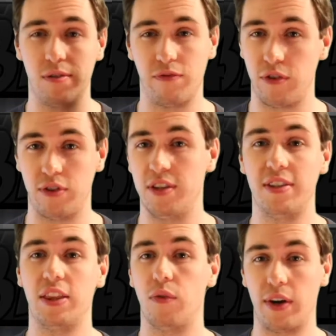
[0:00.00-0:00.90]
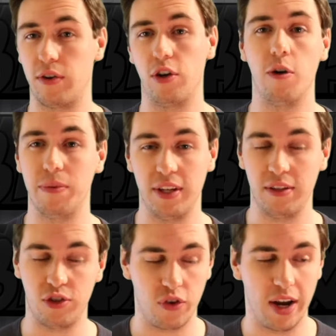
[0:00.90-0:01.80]
for to set the record 100%
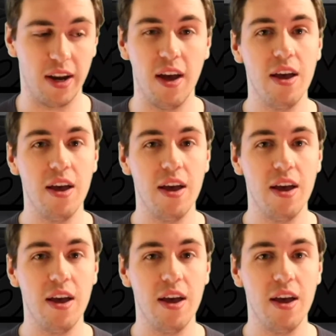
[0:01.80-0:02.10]
straight,